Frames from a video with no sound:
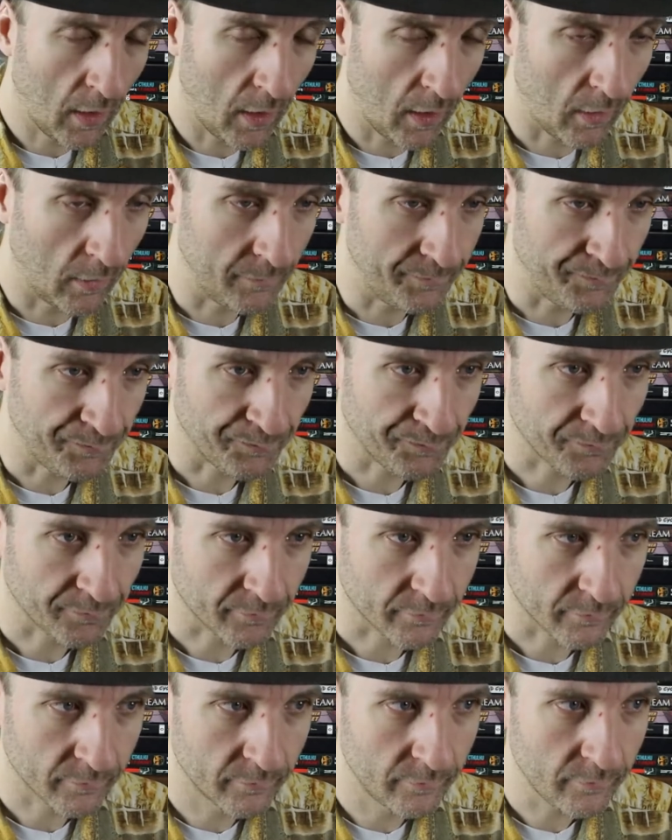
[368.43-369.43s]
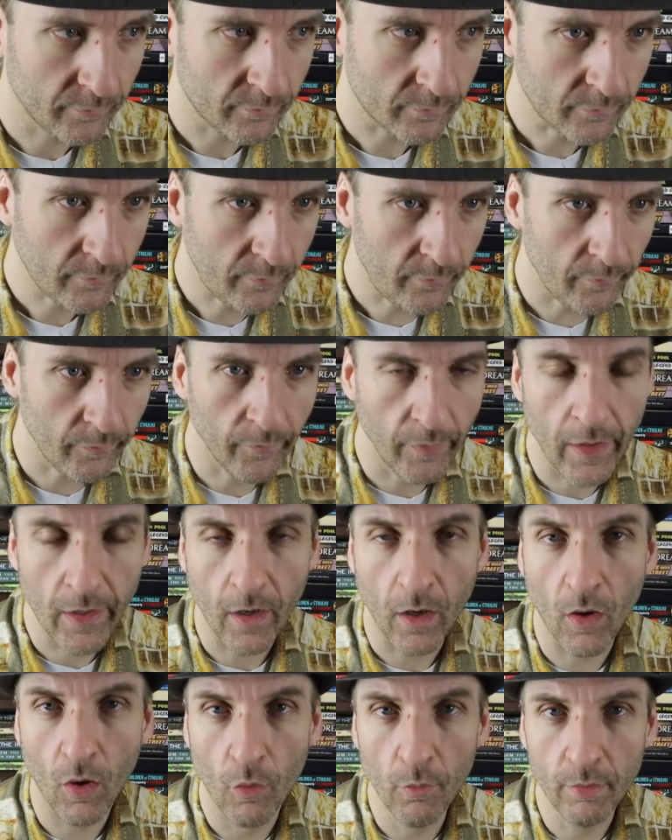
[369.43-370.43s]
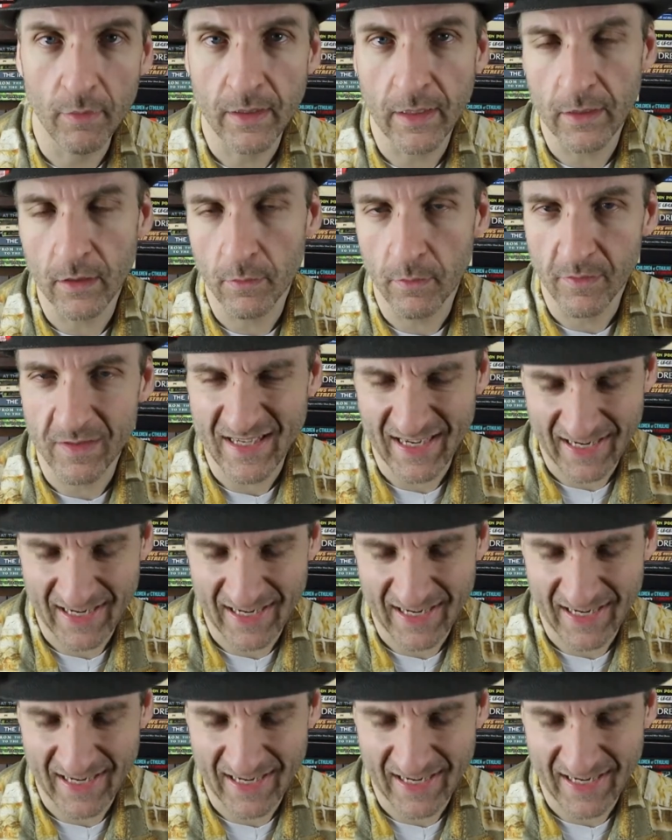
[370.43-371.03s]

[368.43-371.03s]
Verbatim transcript: um, in our home kingdom of